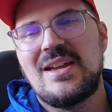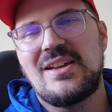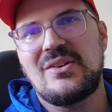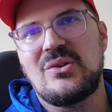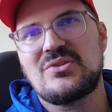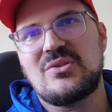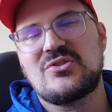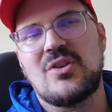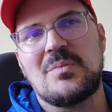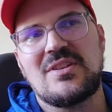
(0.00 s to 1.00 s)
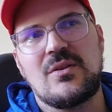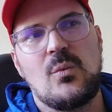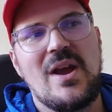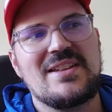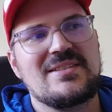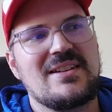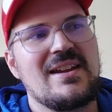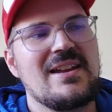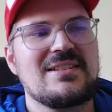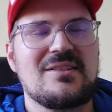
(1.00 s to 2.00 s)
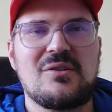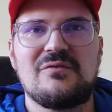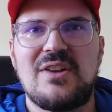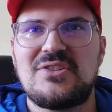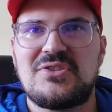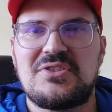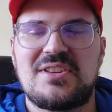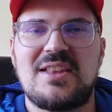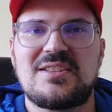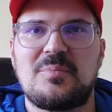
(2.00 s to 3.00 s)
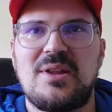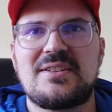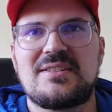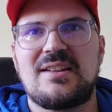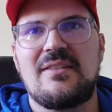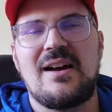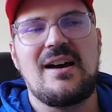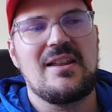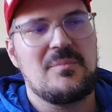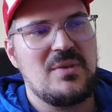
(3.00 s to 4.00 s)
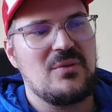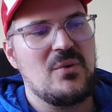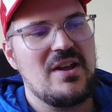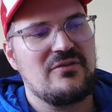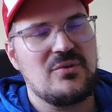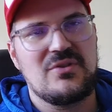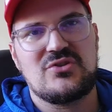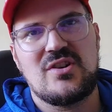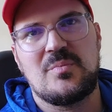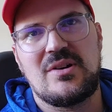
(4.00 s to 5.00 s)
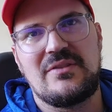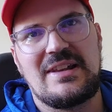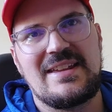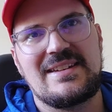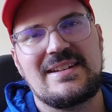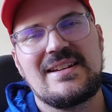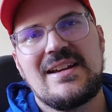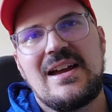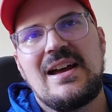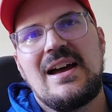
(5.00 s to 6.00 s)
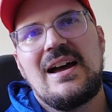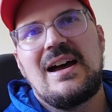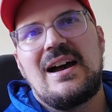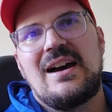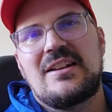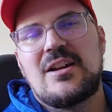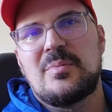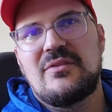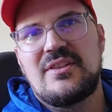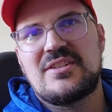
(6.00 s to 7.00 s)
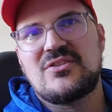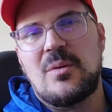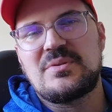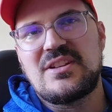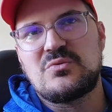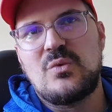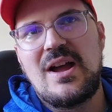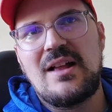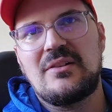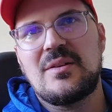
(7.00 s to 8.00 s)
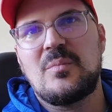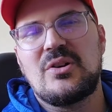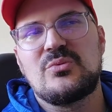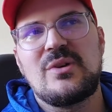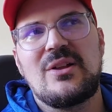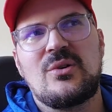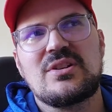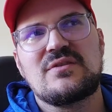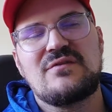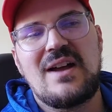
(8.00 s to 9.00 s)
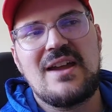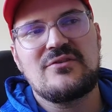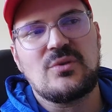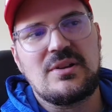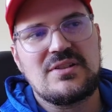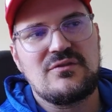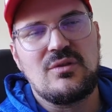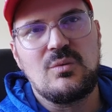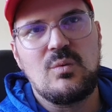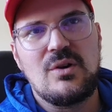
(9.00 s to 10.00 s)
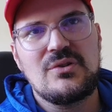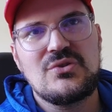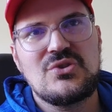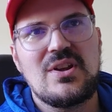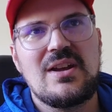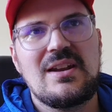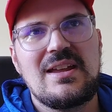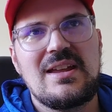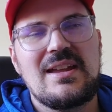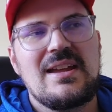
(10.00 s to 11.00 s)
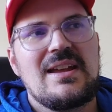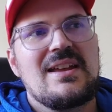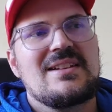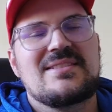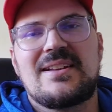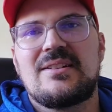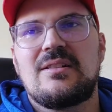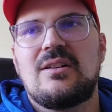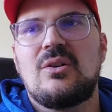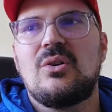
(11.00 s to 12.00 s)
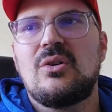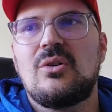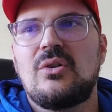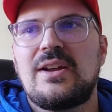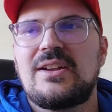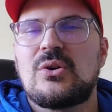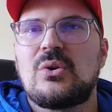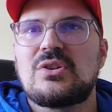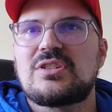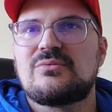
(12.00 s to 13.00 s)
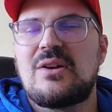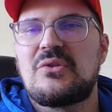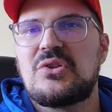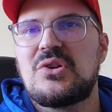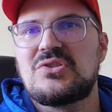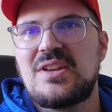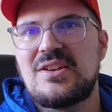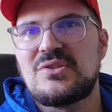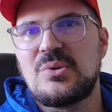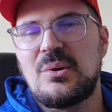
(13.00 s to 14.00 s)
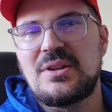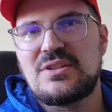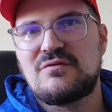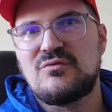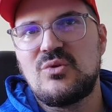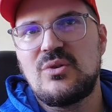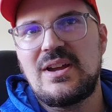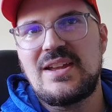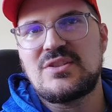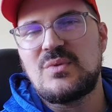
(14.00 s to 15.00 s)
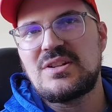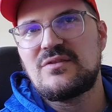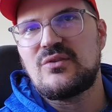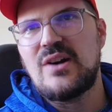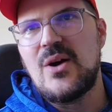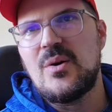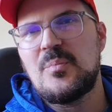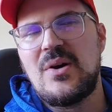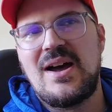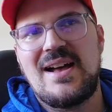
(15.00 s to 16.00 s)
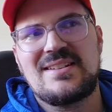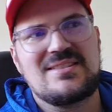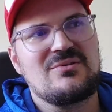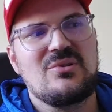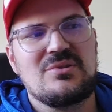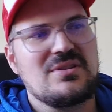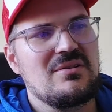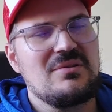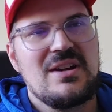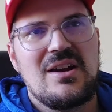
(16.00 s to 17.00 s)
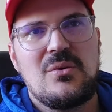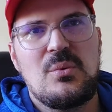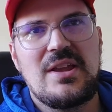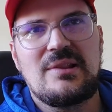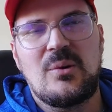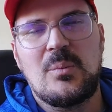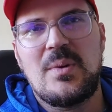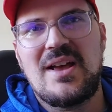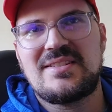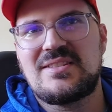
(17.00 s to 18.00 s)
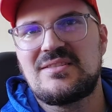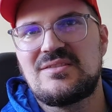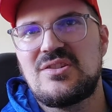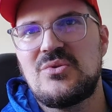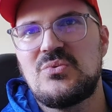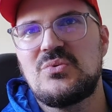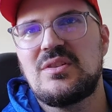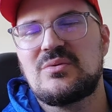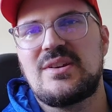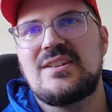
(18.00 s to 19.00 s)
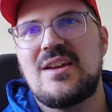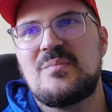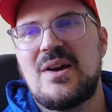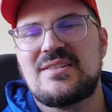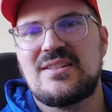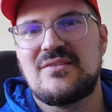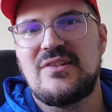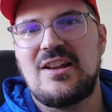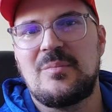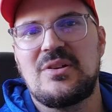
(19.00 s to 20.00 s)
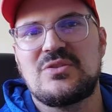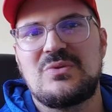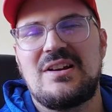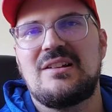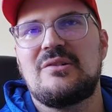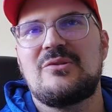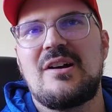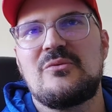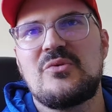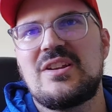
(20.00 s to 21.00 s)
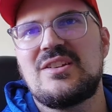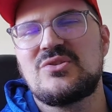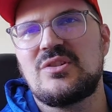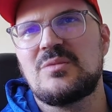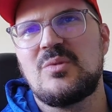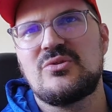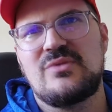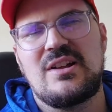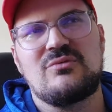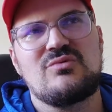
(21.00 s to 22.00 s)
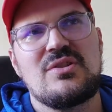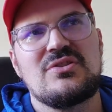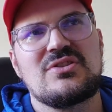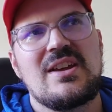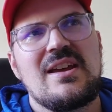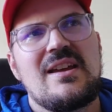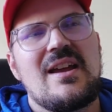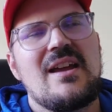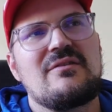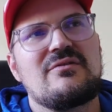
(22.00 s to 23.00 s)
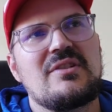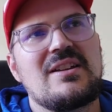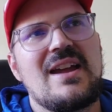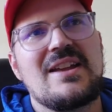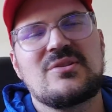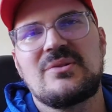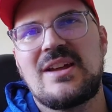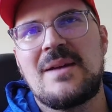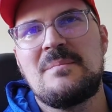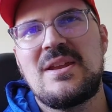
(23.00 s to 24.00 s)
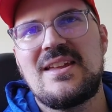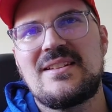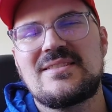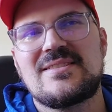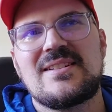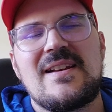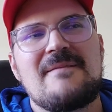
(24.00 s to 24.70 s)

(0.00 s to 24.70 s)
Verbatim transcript: It also stops at the Westgate, the Convention Centre, places like that, and midway through the strip around the link. And a couple of other stops as well. The monorail costs five dollars for one journey, single, or it costs around thirteen dollars for a twenty-four hour pass. There are also week-long passes and two and three-day passes available as well. I really enjoyed the monorail. Runs every eight or nine minutes.